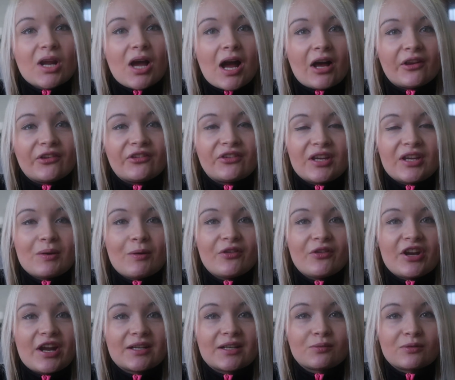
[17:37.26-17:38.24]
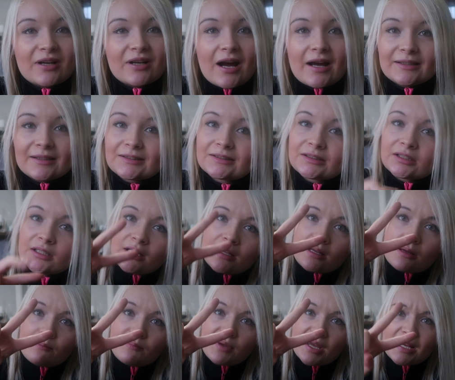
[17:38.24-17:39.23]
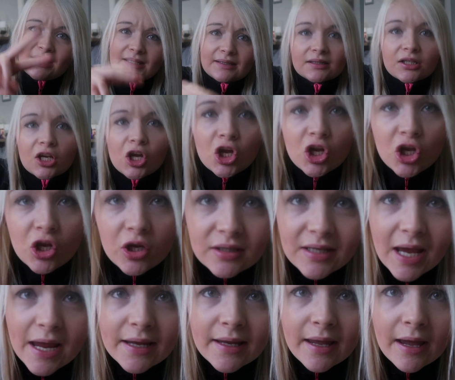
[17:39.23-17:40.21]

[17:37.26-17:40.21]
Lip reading: I'll see you on the next one, guys. Peace. Take